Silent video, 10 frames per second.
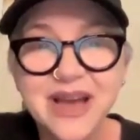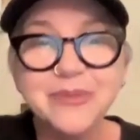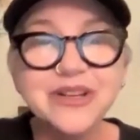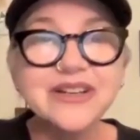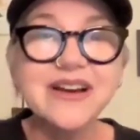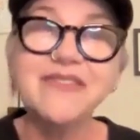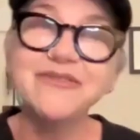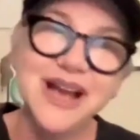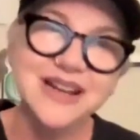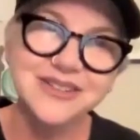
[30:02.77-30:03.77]
fabric
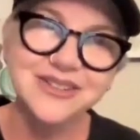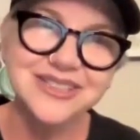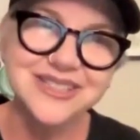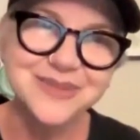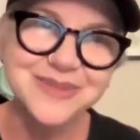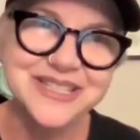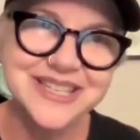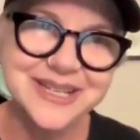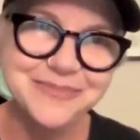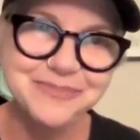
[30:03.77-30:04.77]
of radical
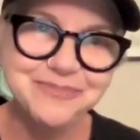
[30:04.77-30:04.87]
intimacy.